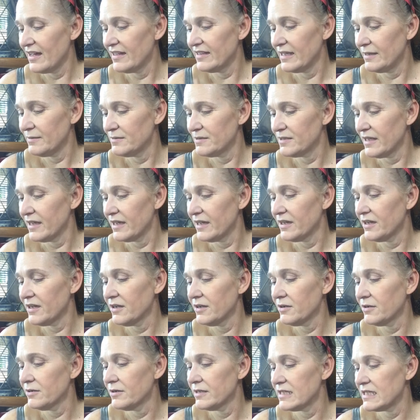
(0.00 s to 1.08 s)
names like
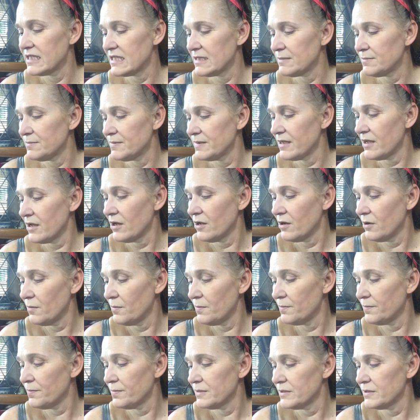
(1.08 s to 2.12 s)
Crisp and Hope